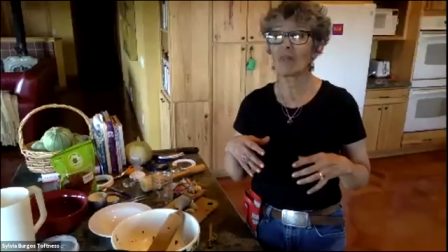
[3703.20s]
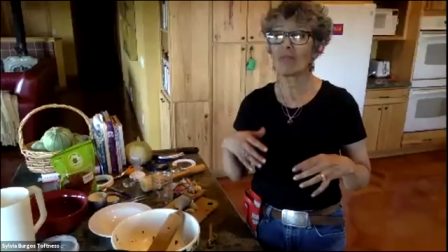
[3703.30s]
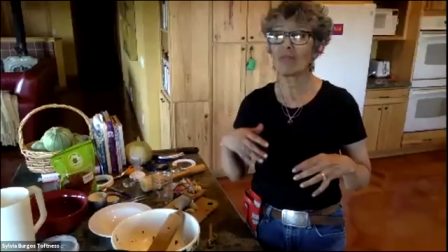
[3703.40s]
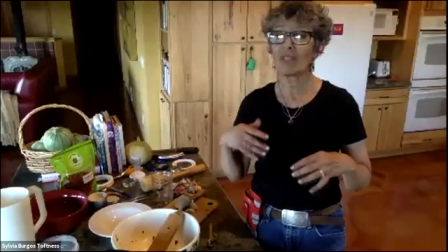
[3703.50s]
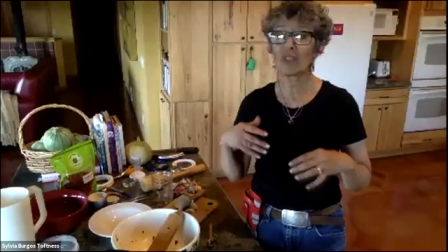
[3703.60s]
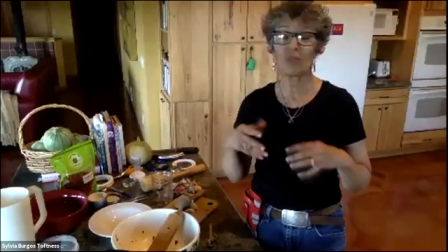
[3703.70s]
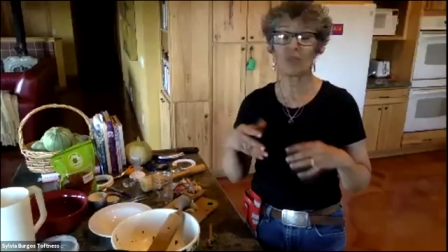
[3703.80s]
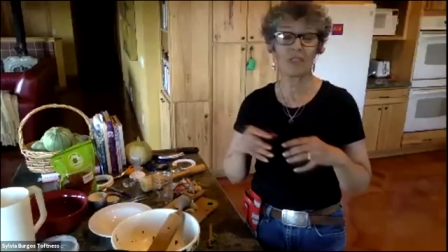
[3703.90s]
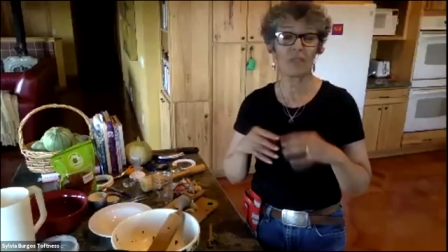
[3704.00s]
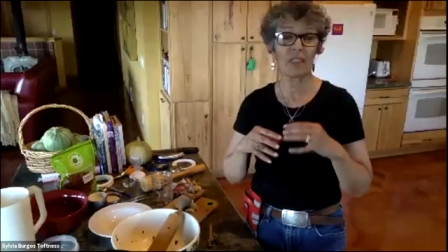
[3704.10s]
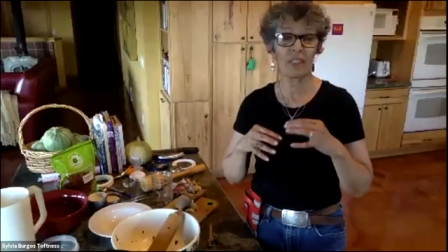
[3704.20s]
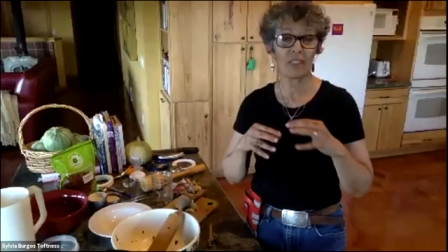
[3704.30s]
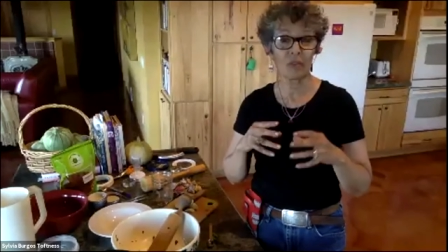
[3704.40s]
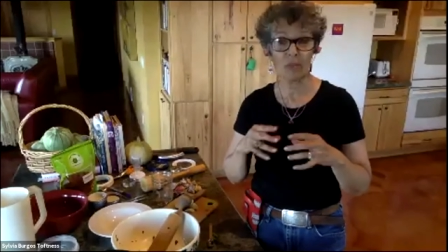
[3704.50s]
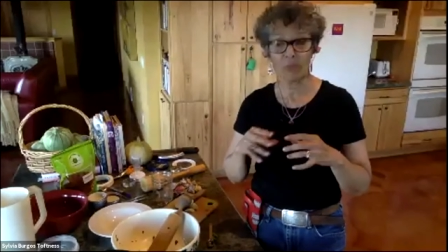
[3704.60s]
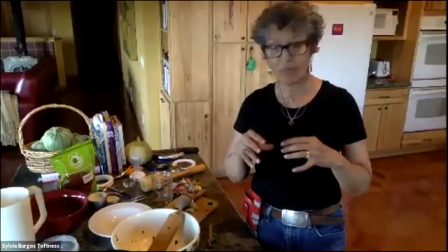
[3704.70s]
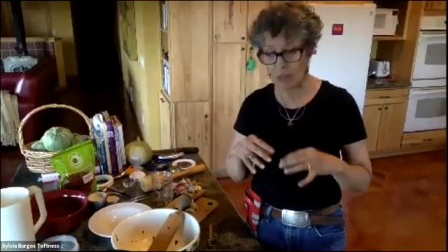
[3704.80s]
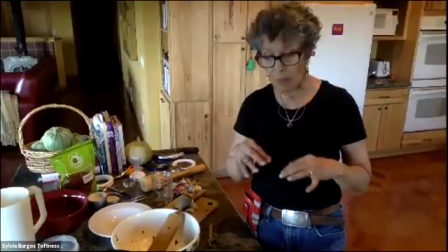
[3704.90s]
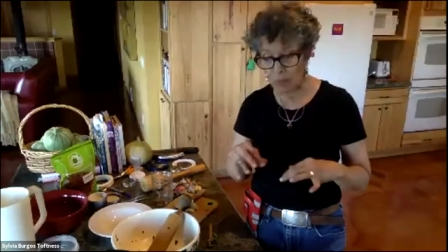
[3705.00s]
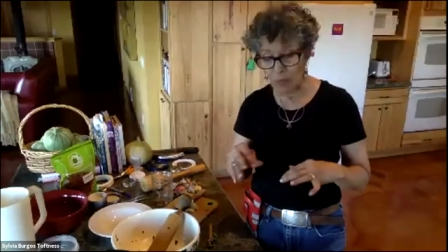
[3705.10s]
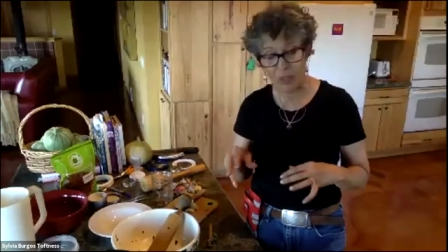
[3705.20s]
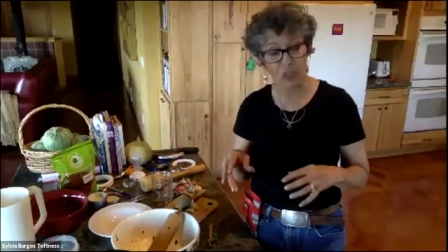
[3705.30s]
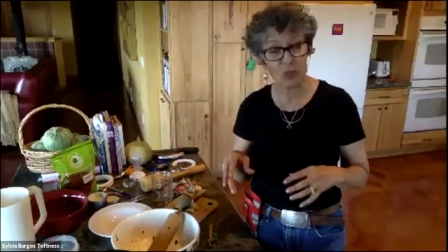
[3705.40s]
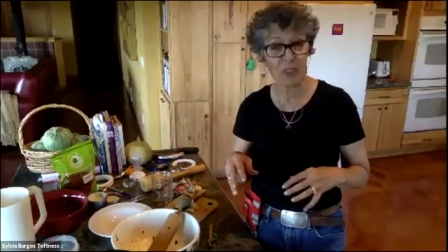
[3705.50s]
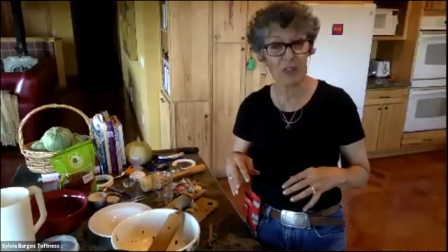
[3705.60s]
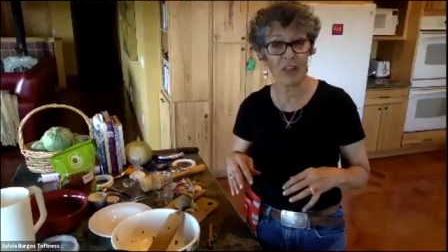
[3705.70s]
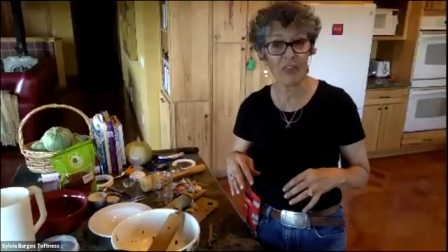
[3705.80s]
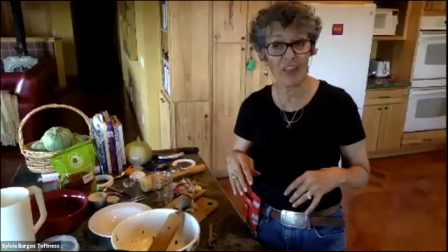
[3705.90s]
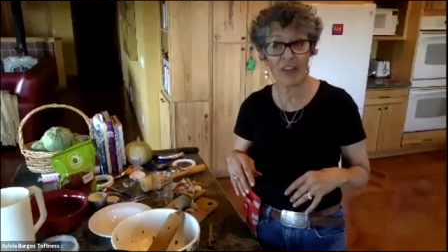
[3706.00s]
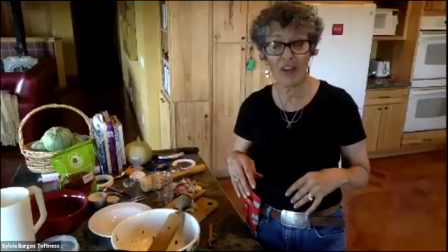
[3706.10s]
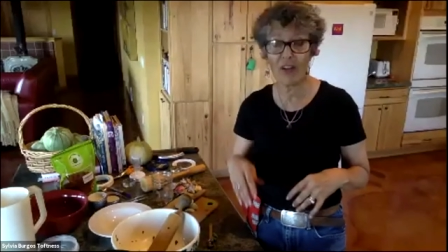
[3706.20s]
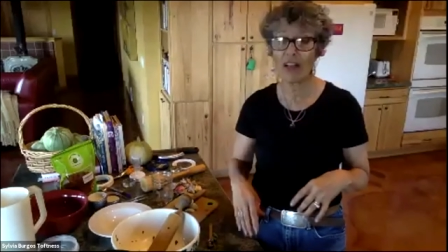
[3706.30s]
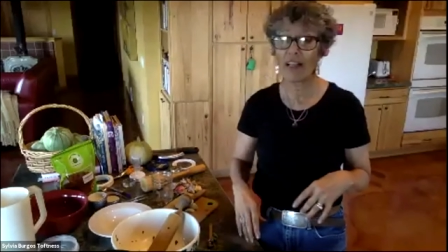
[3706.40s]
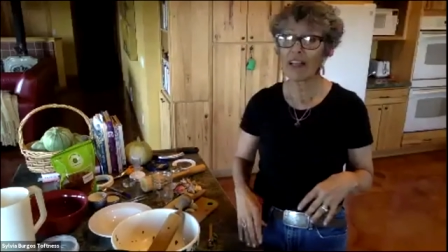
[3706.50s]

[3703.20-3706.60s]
this could be something that could be, put a little bit on there.